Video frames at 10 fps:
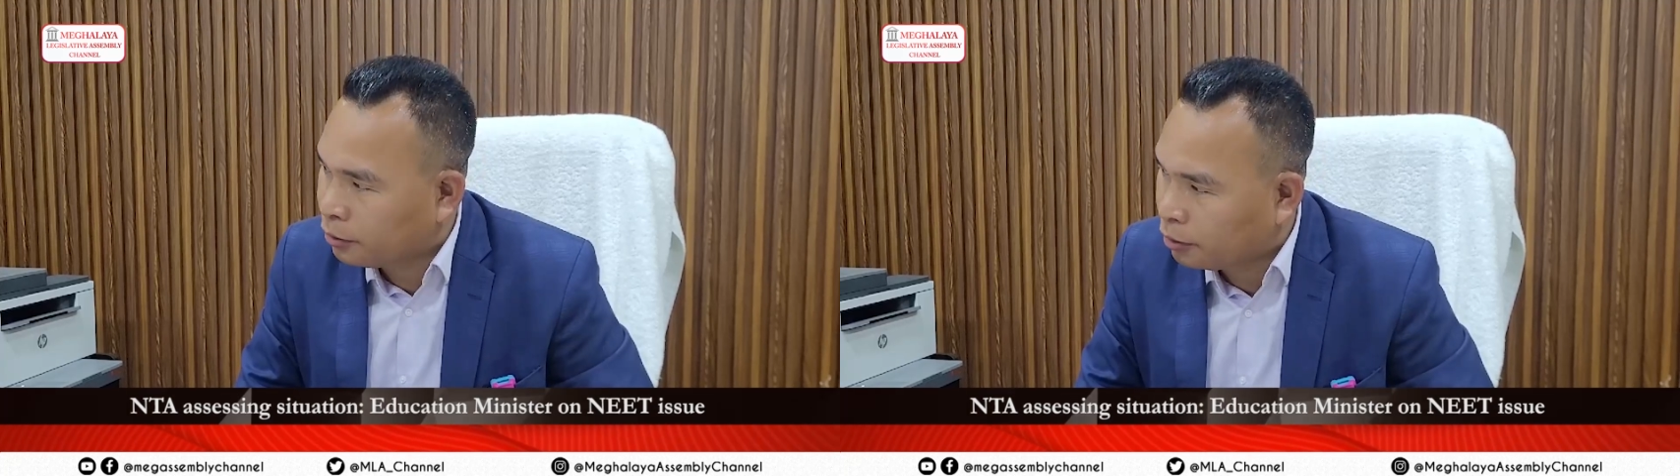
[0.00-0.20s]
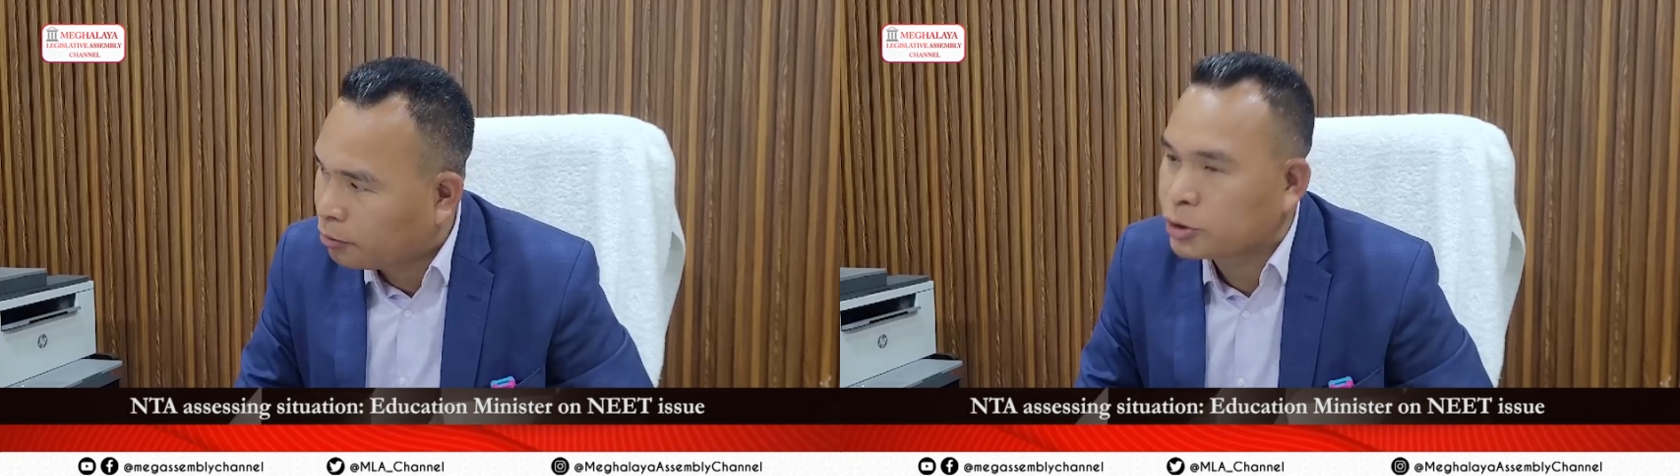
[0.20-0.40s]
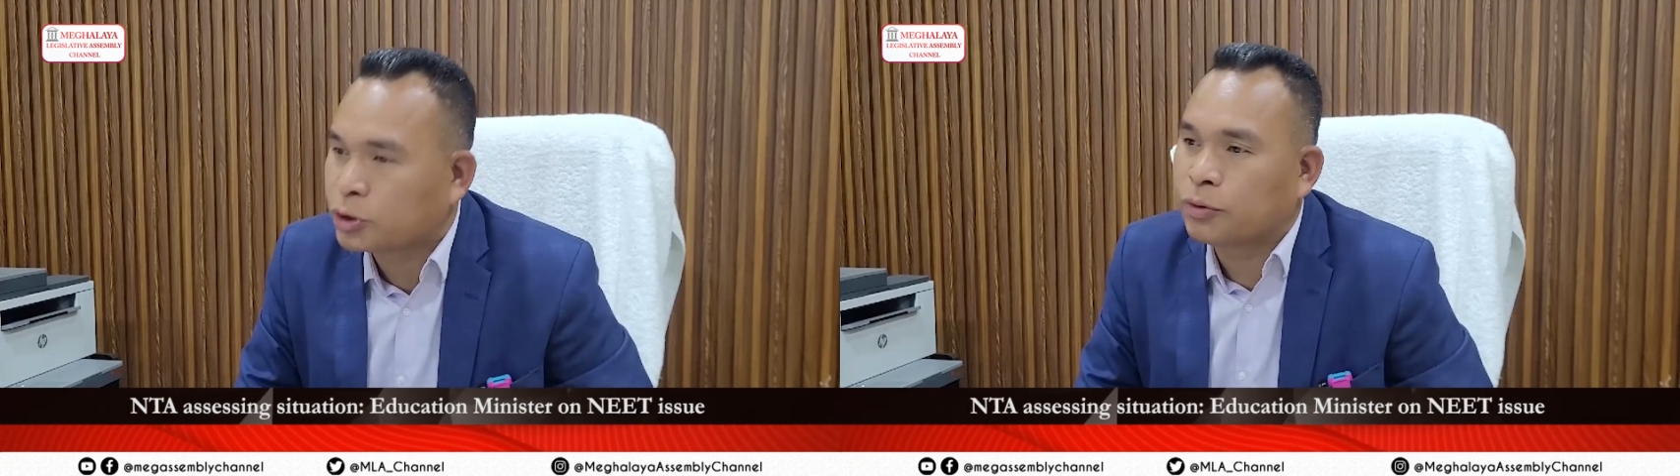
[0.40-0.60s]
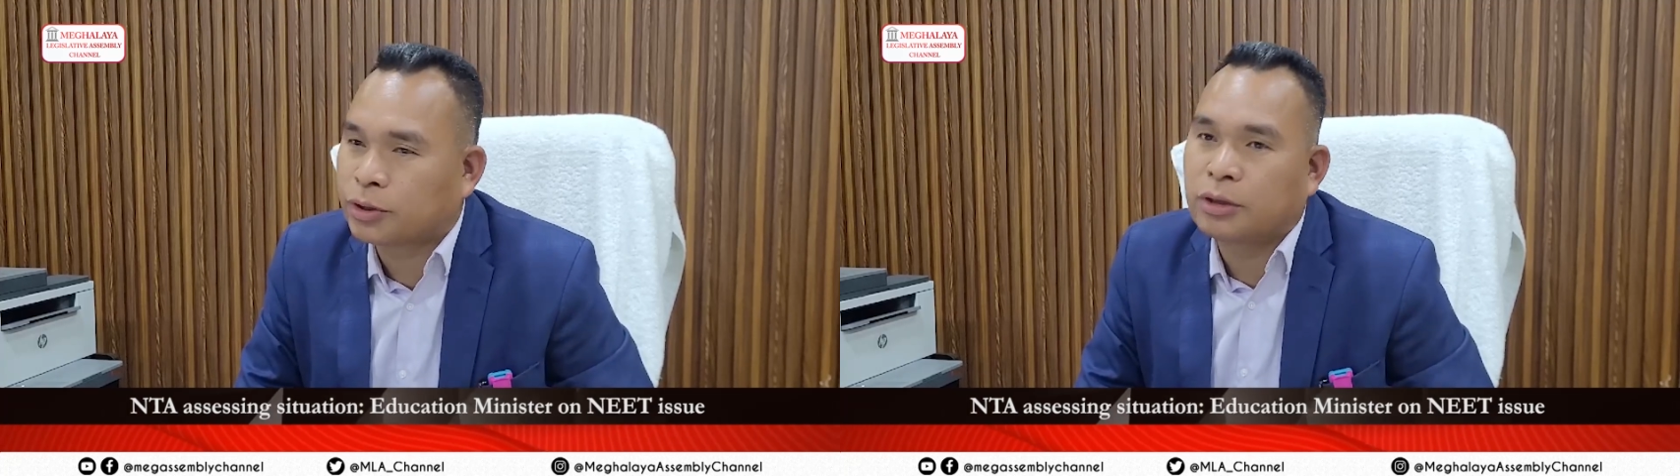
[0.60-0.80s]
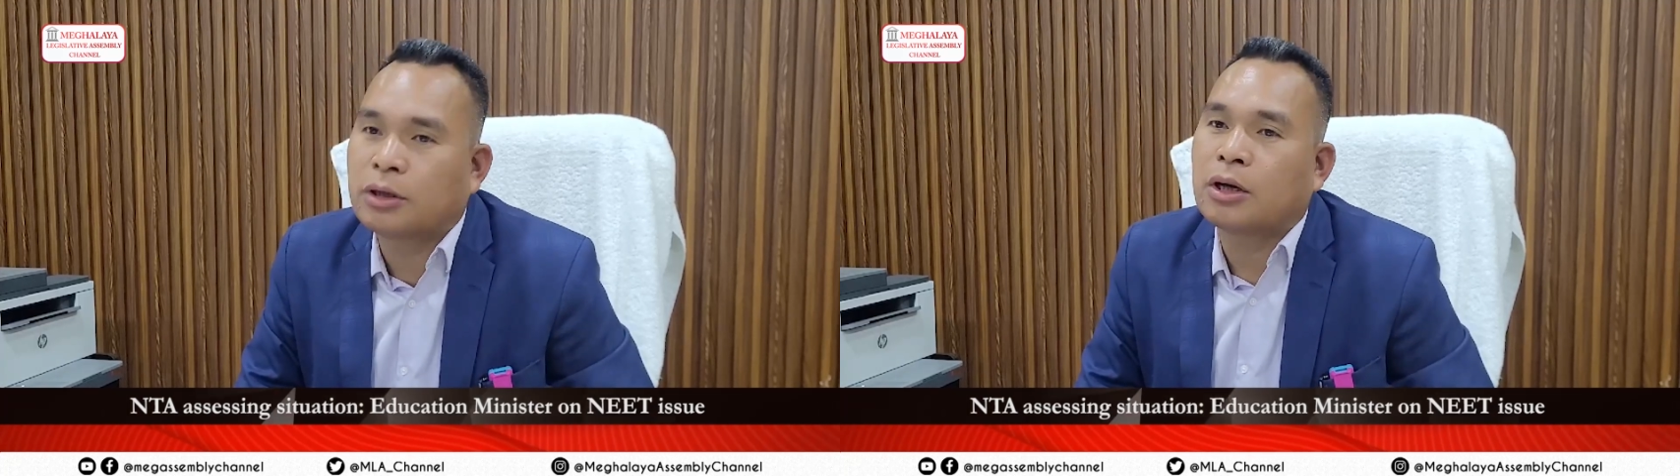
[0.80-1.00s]
ground
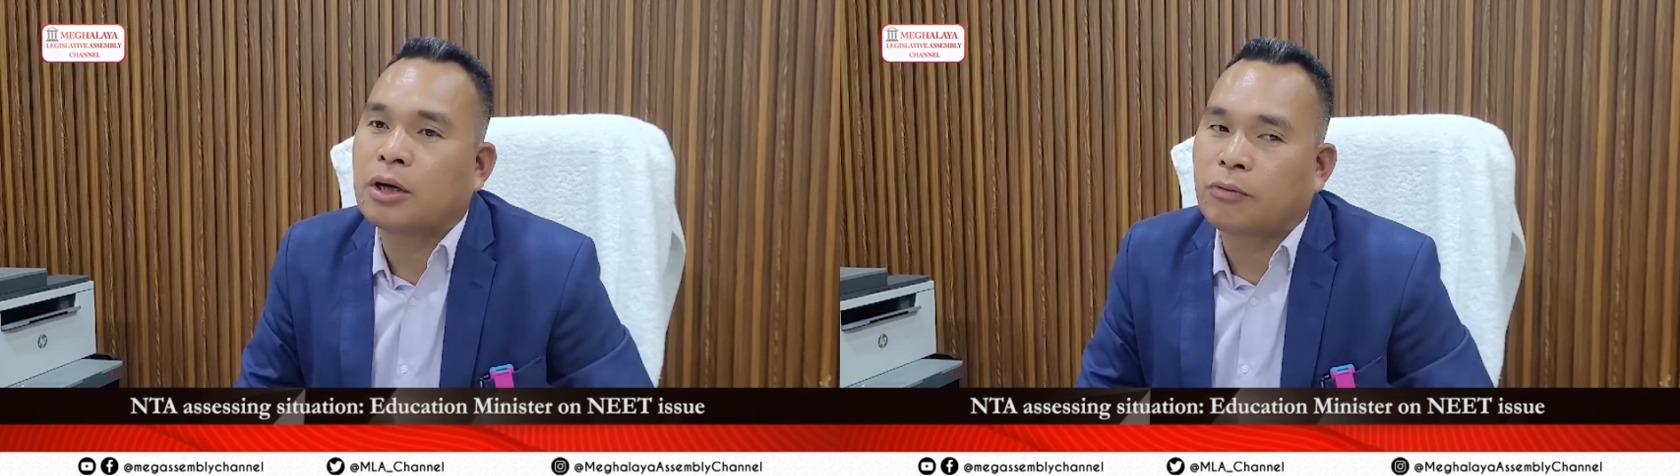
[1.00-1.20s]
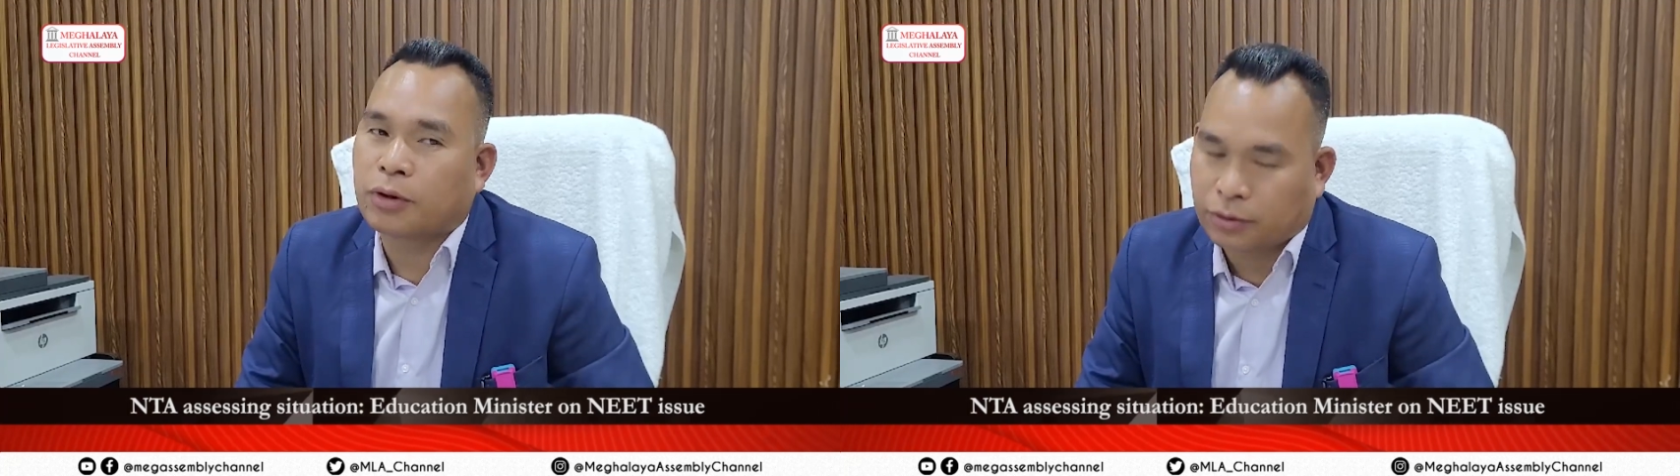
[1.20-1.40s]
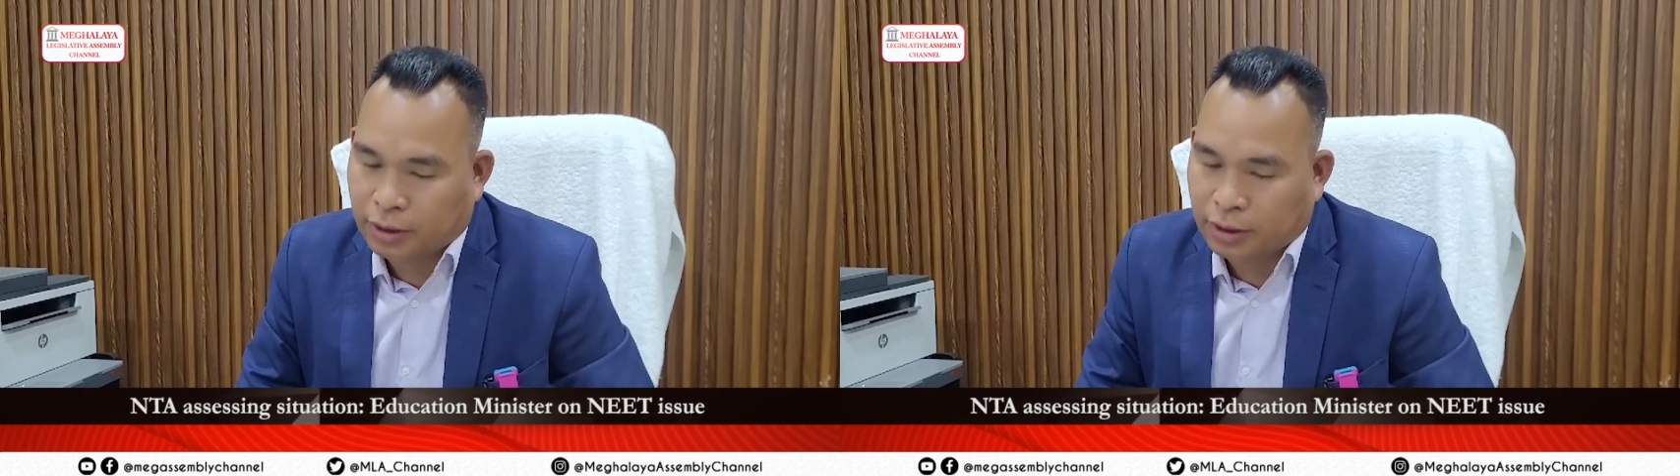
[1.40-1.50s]
situation, what